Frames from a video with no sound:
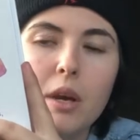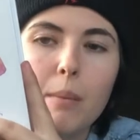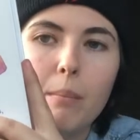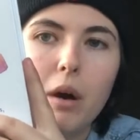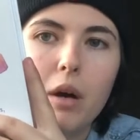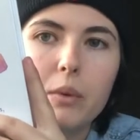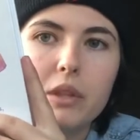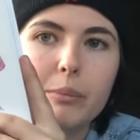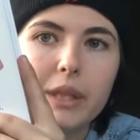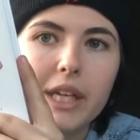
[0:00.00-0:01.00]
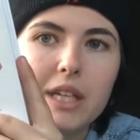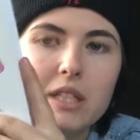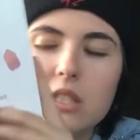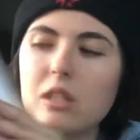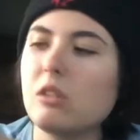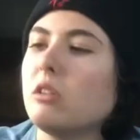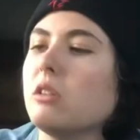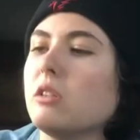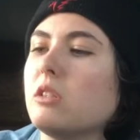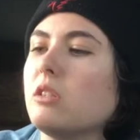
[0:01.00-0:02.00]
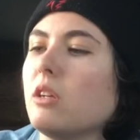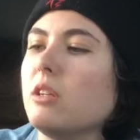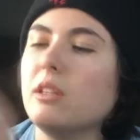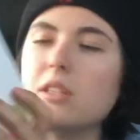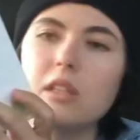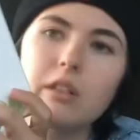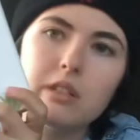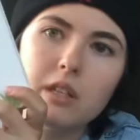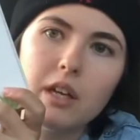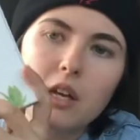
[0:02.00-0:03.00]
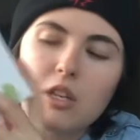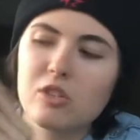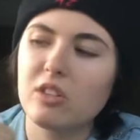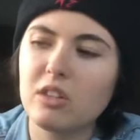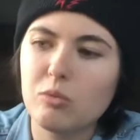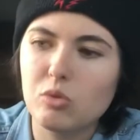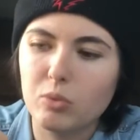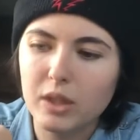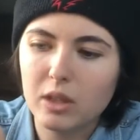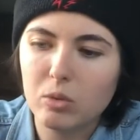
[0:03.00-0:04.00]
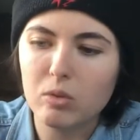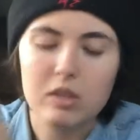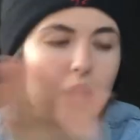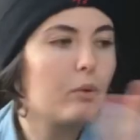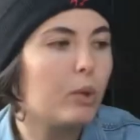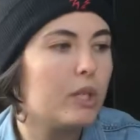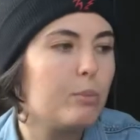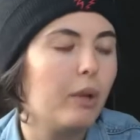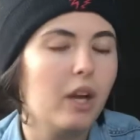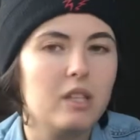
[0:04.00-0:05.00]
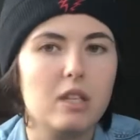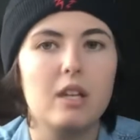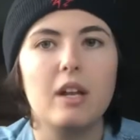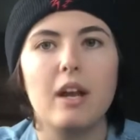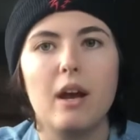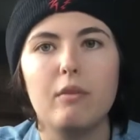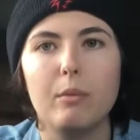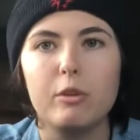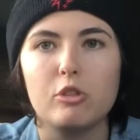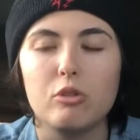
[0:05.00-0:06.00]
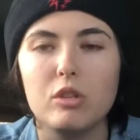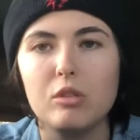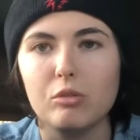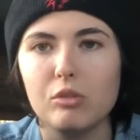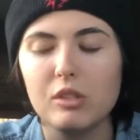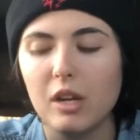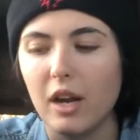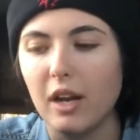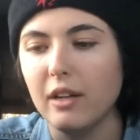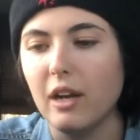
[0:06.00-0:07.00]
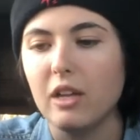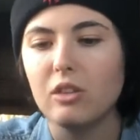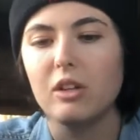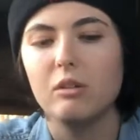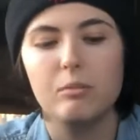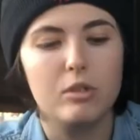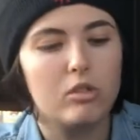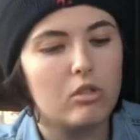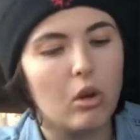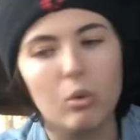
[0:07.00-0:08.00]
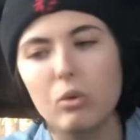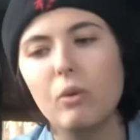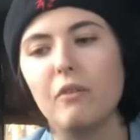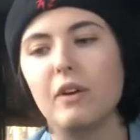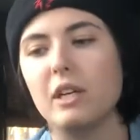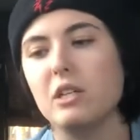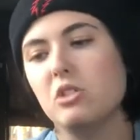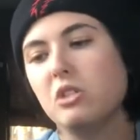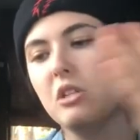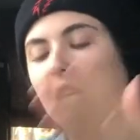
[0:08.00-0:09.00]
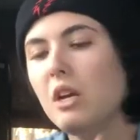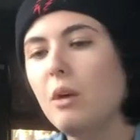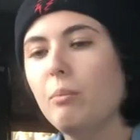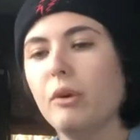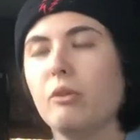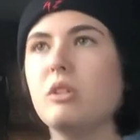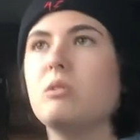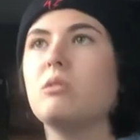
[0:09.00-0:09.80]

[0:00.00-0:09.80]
pot with the plants, little succulents it looks like. So I thought that was really cool because I have all these plants and then I have a bunch of crystals and I thought it would be so cool if I can just put crystals